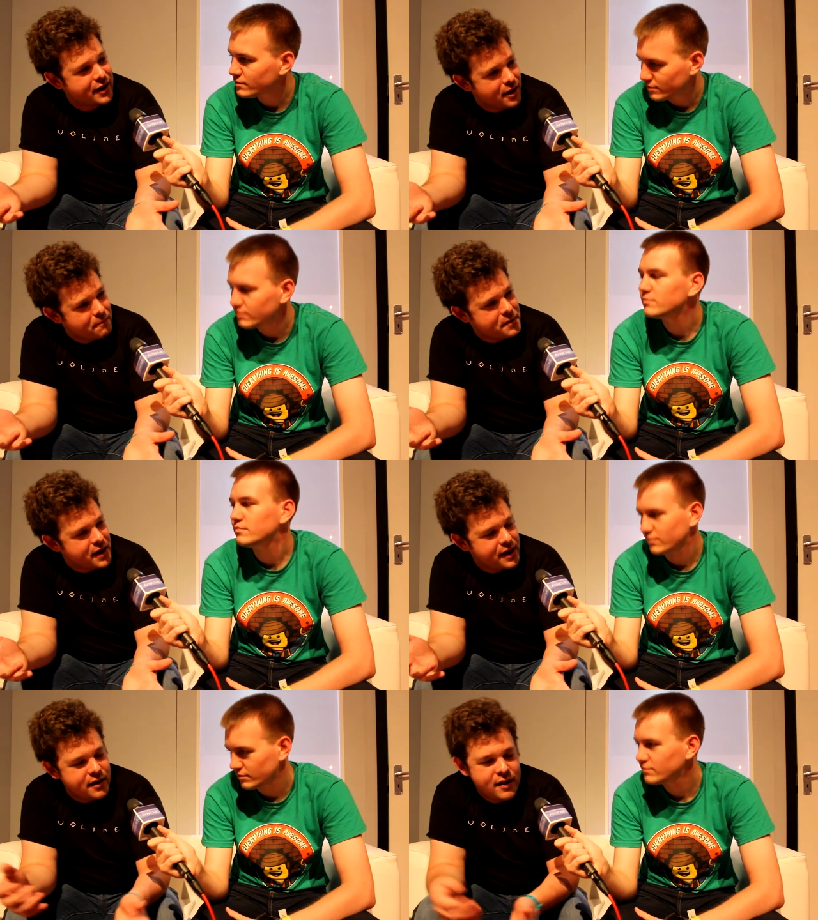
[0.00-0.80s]

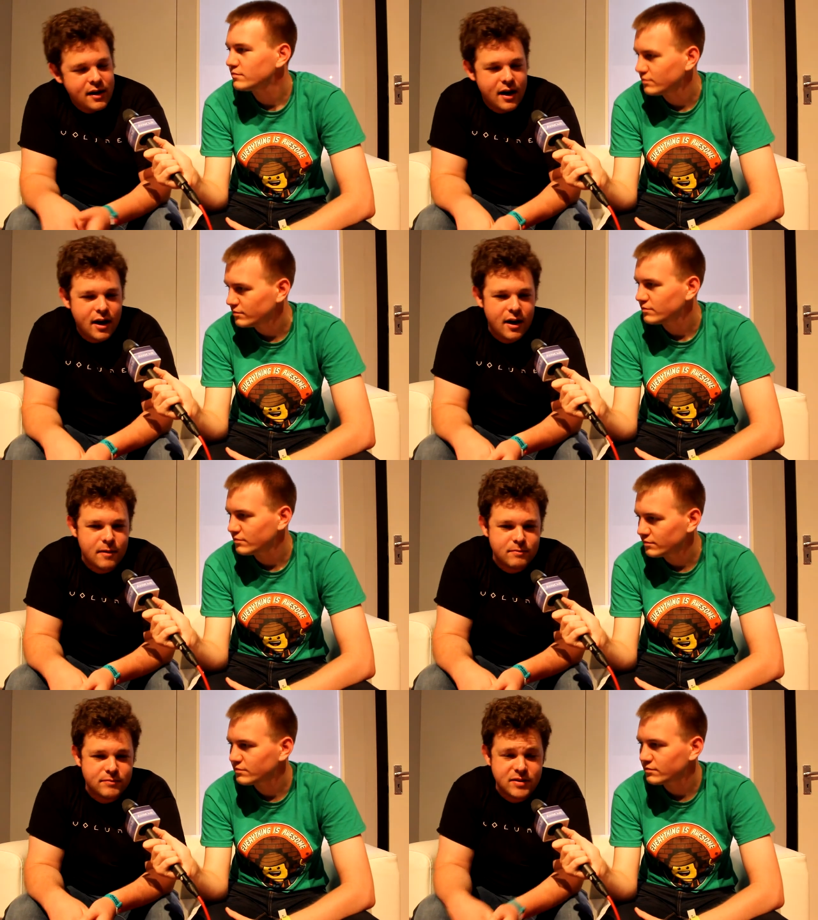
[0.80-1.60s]
Speaker 1: company.
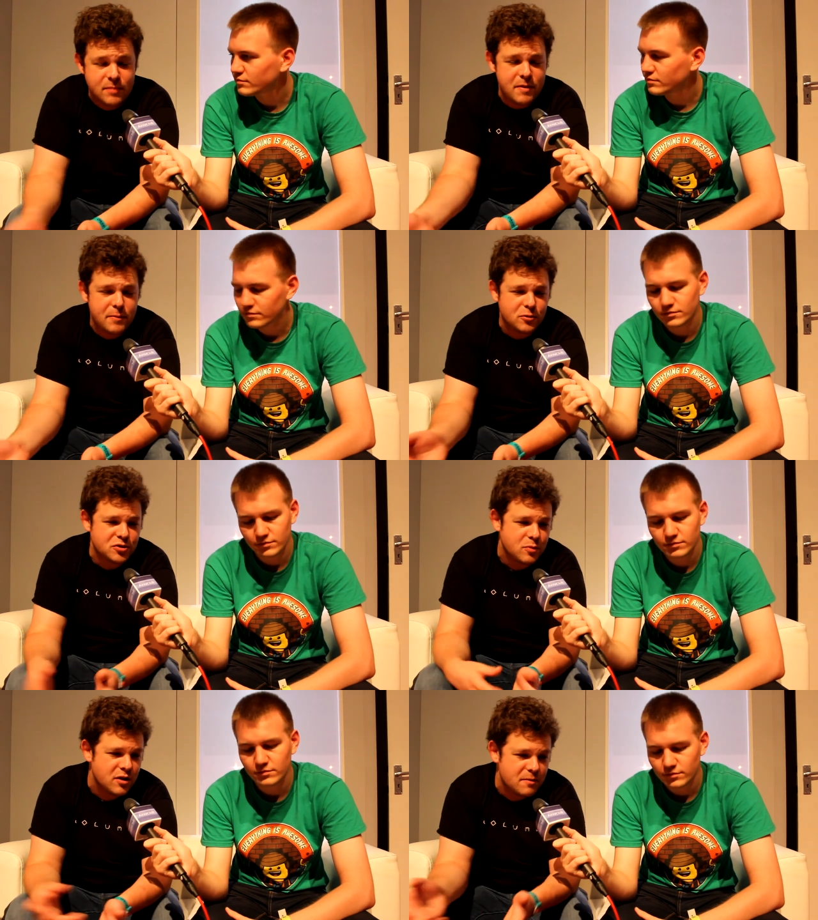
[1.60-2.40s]
Um, some people
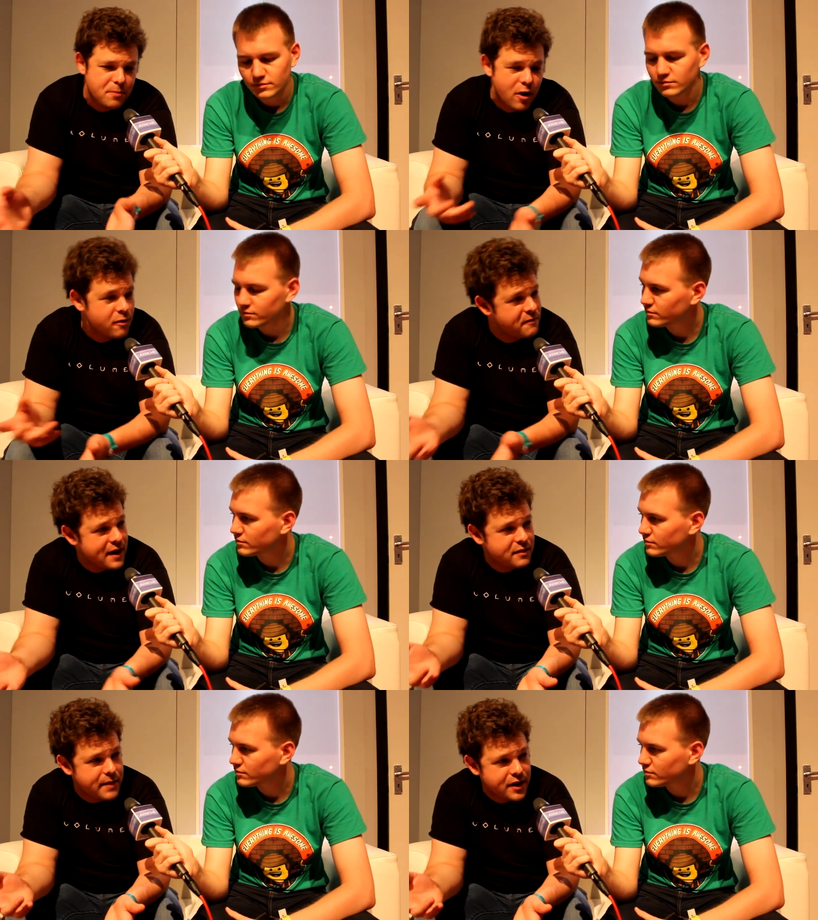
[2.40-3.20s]
just want to potter
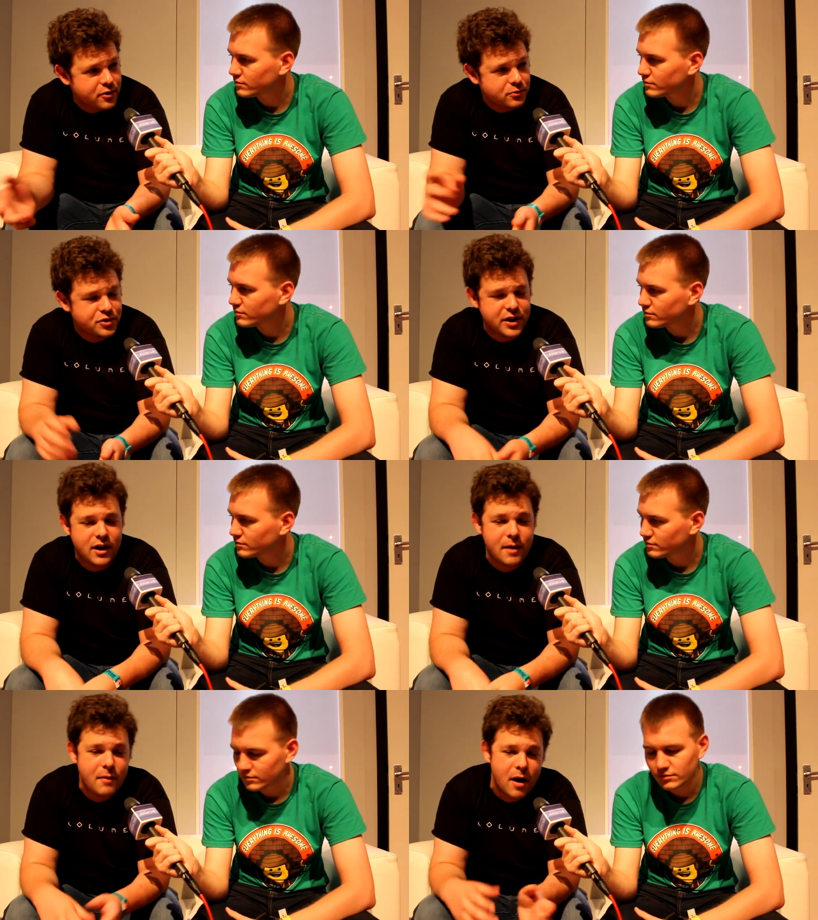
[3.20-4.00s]
around and make cool shit.
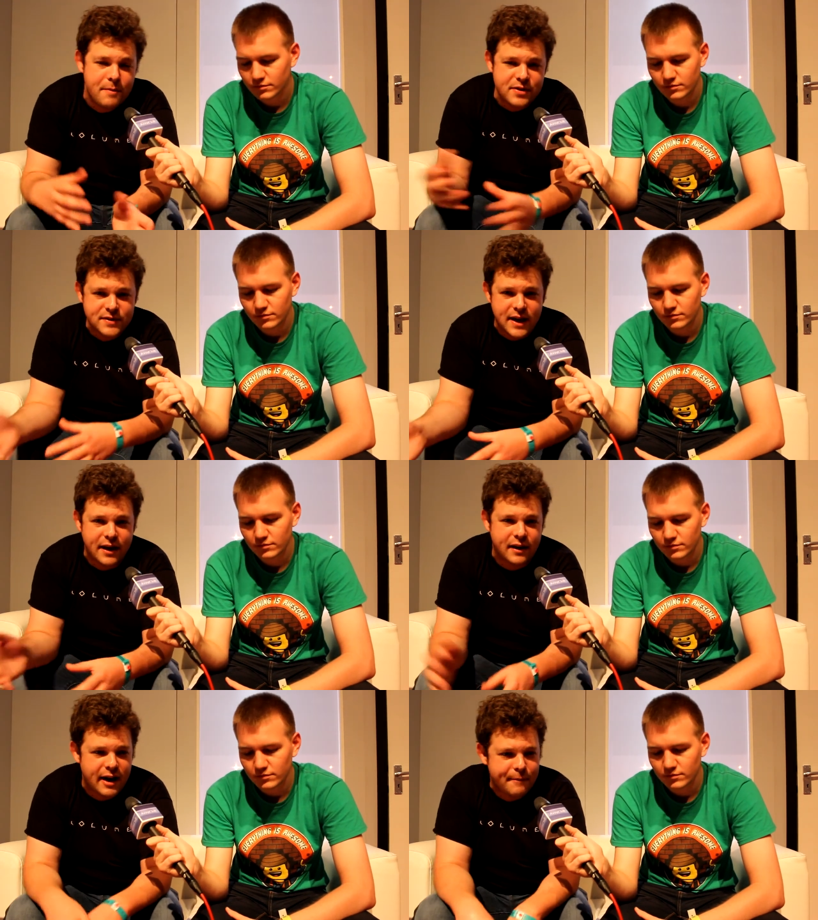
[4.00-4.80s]
I'm, I'm in the
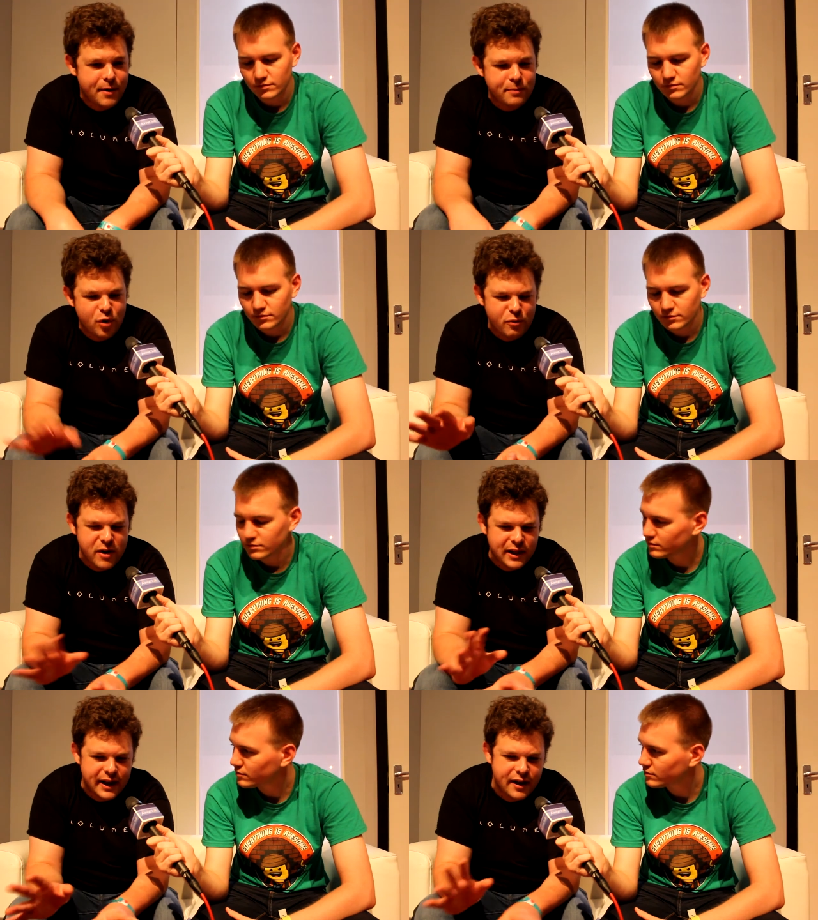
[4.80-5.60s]
second camp. I'm not
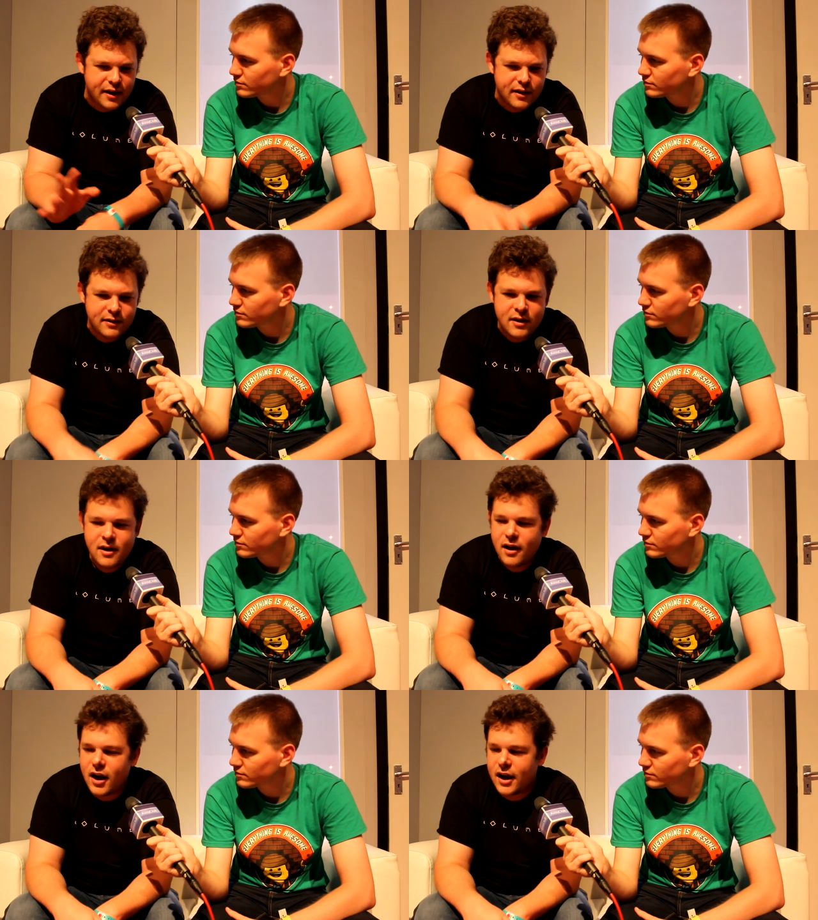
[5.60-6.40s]
really a, a
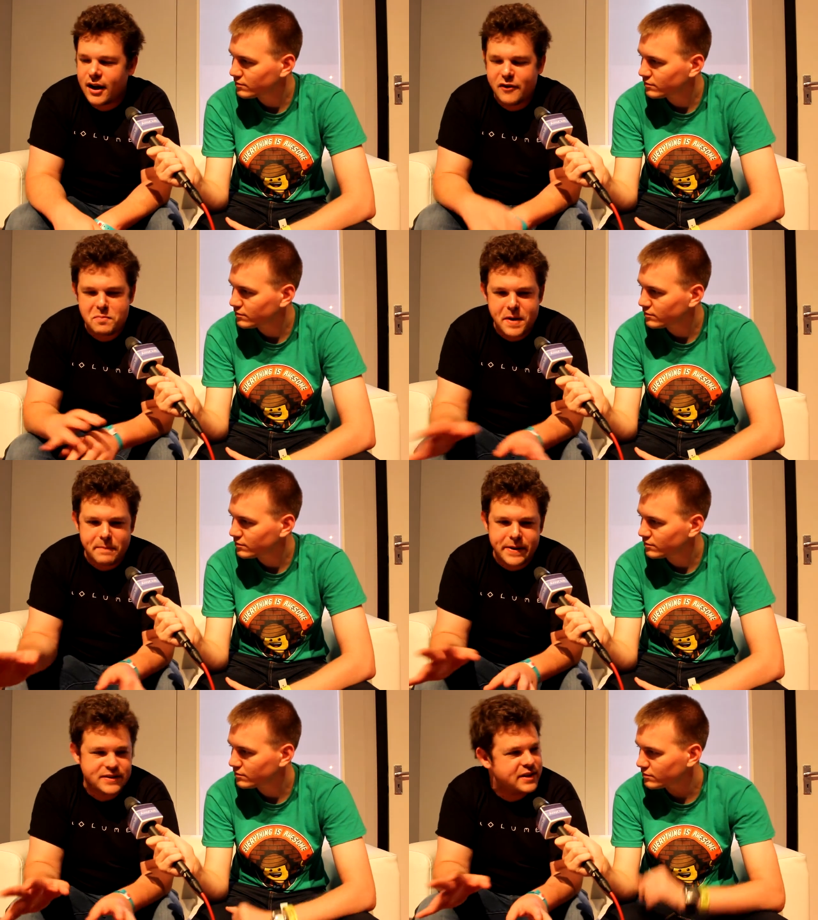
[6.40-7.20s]
kind of a
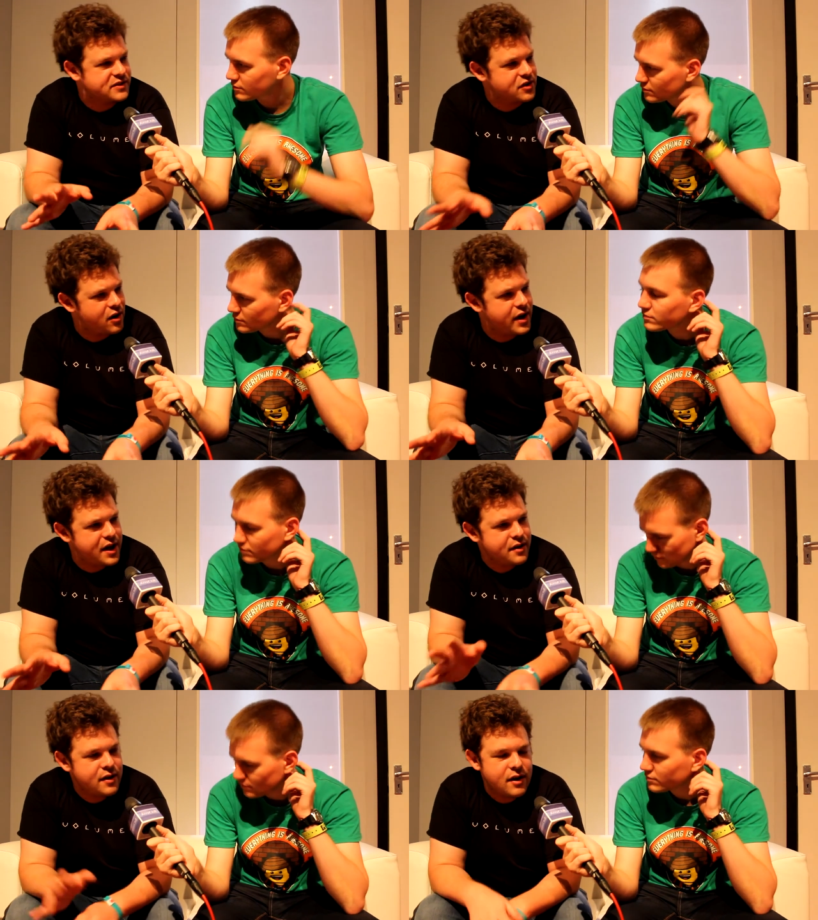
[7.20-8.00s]
big business guy.